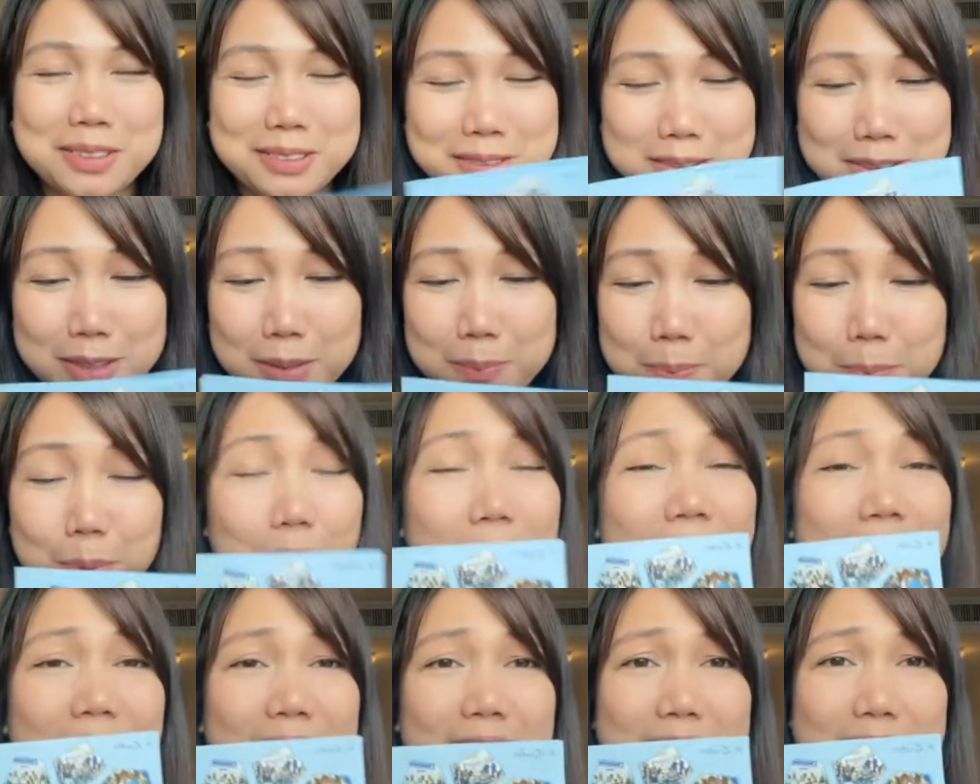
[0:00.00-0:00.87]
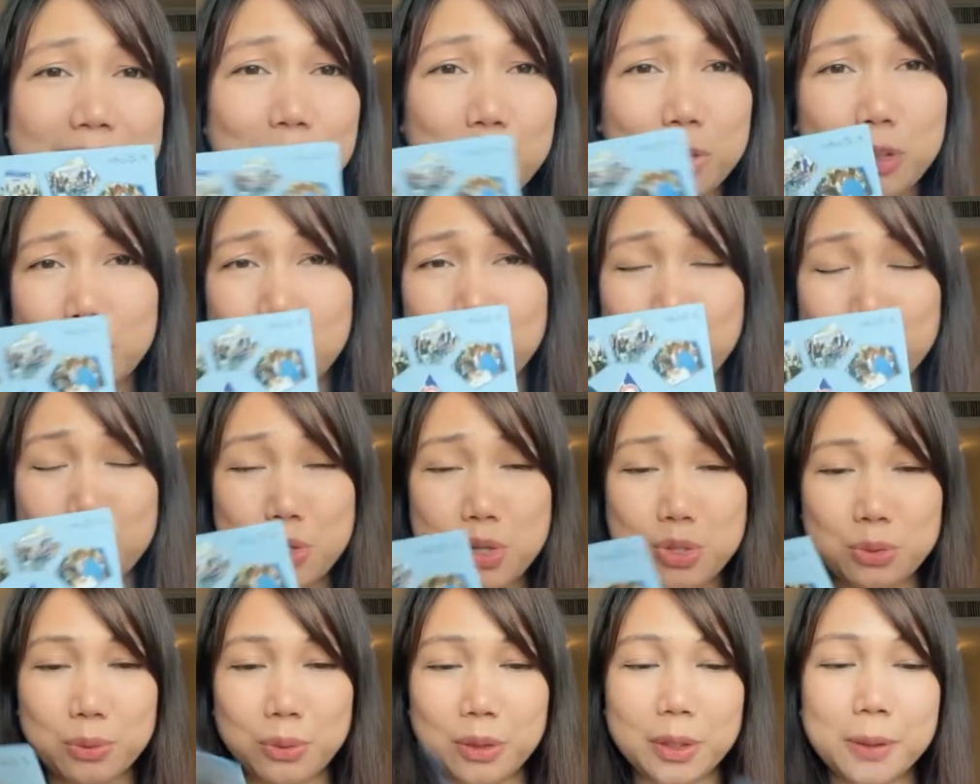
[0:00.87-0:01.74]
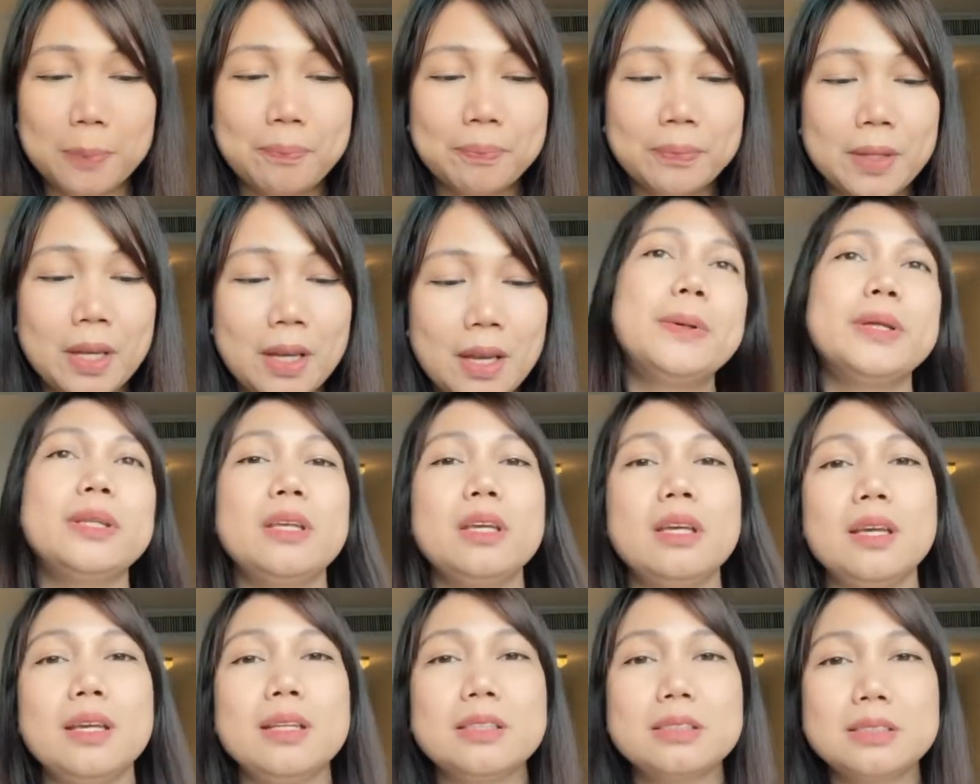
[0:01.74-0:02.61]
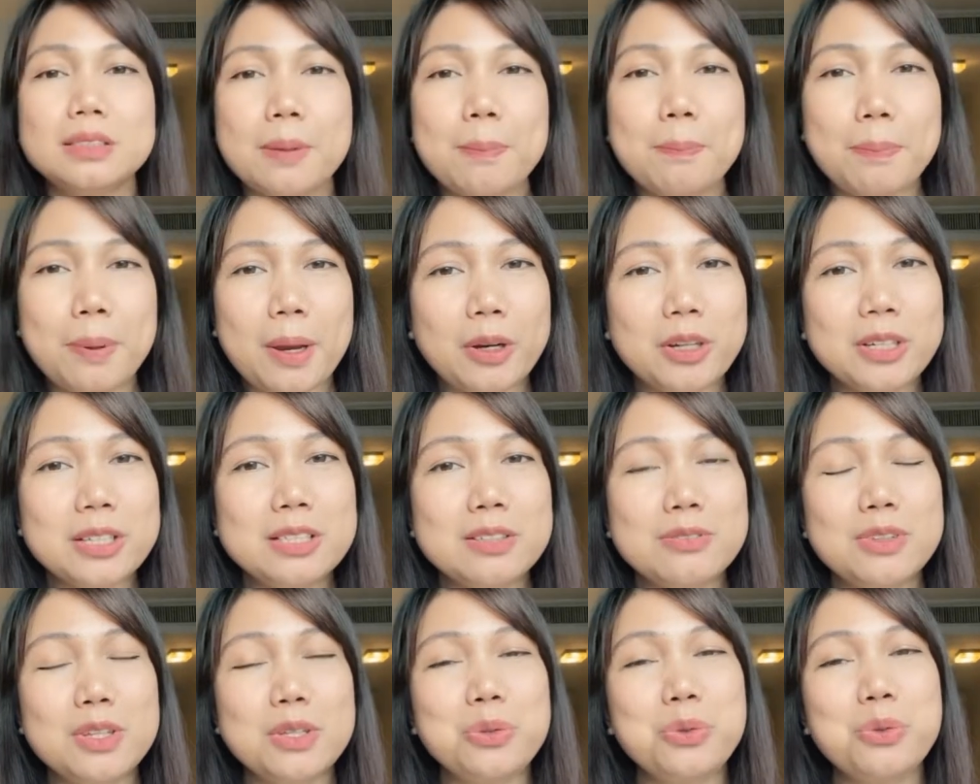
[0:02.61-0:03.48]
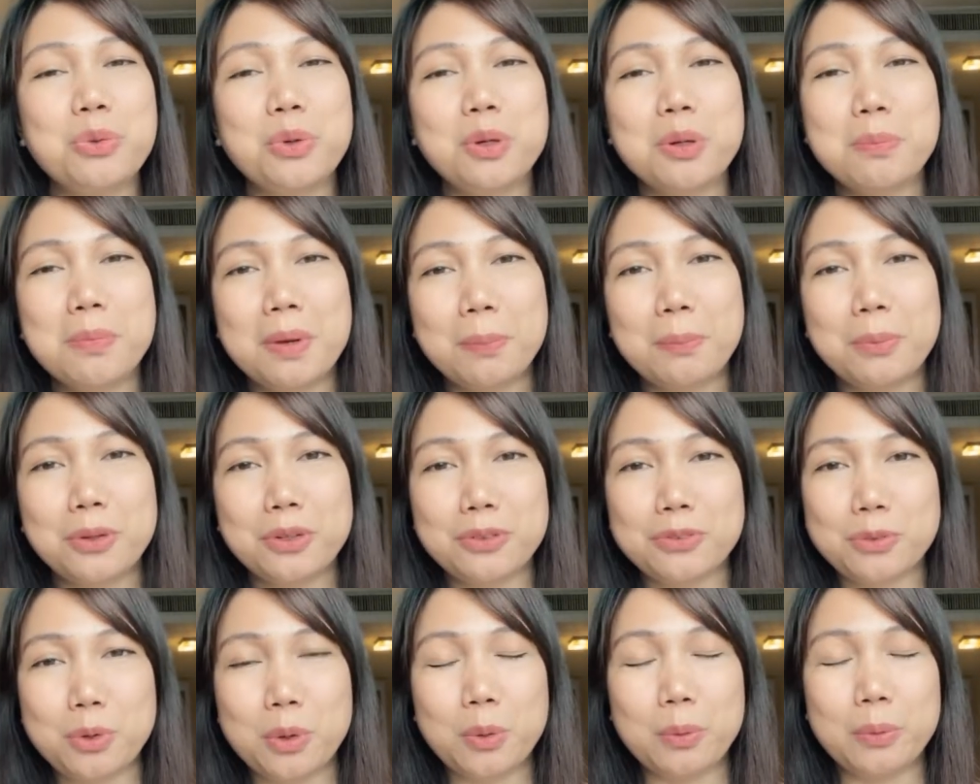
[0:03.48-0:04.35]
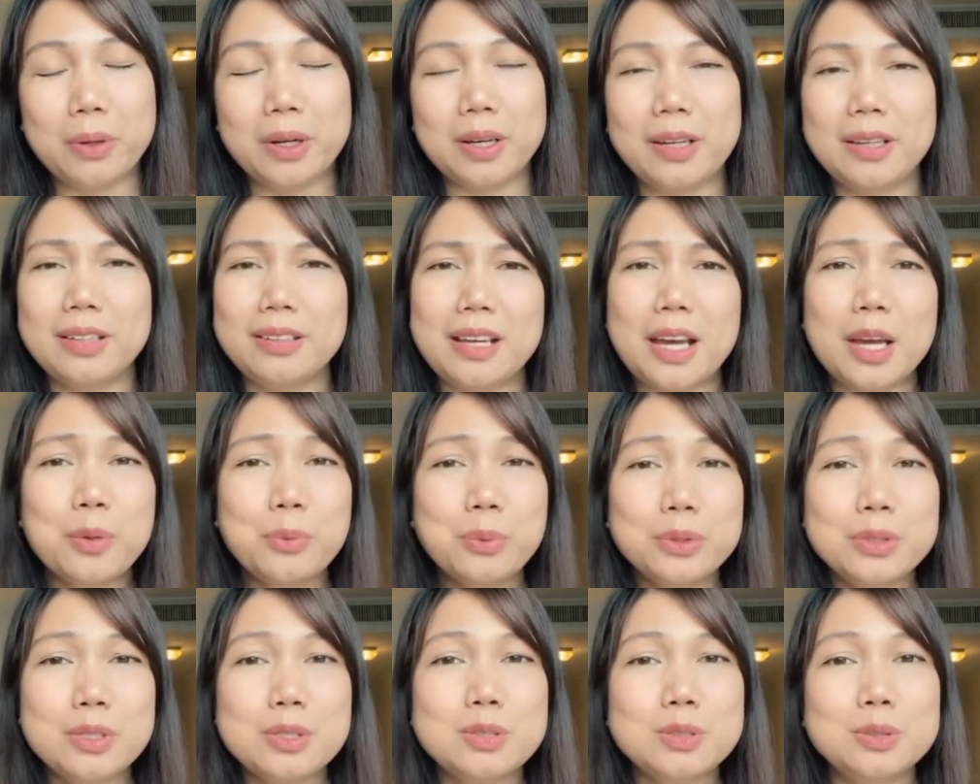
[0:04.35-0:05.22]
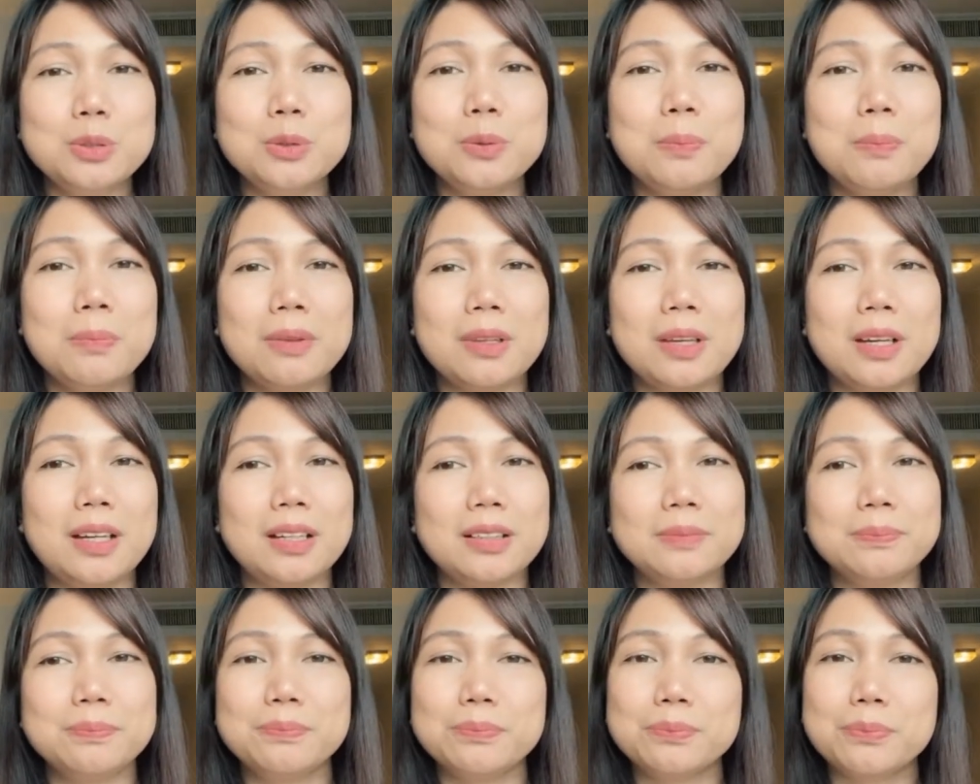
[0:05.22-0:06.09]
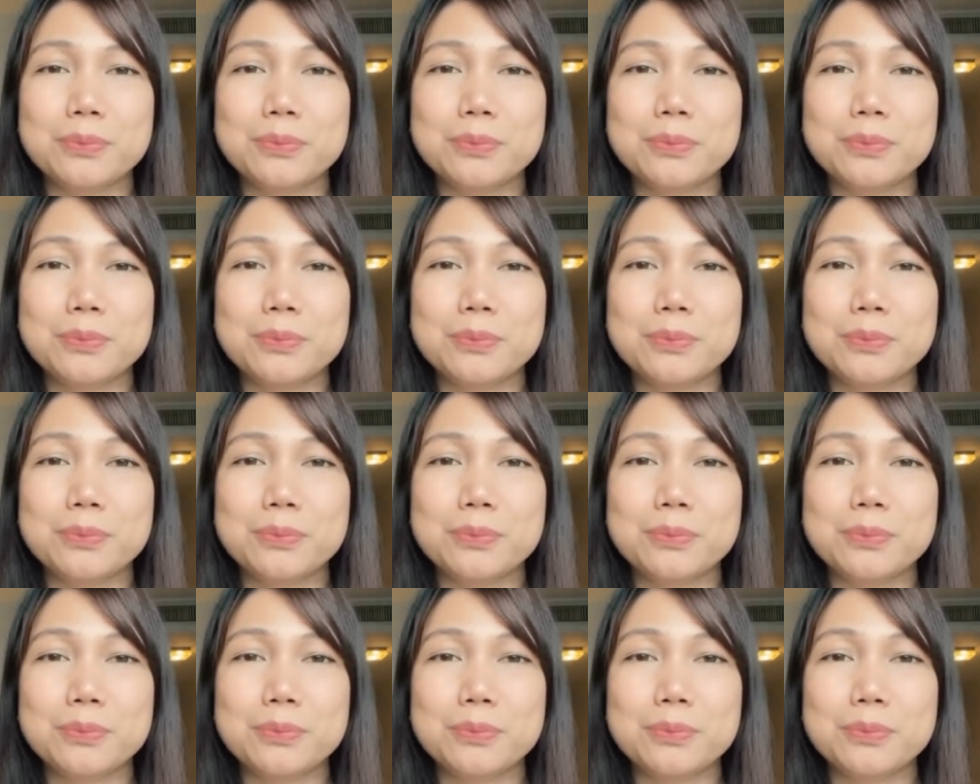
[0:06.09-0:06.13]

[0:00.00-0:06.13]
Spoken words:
the booklet or the brochure. But it's imperative that you are a member of OWA, and I would assume that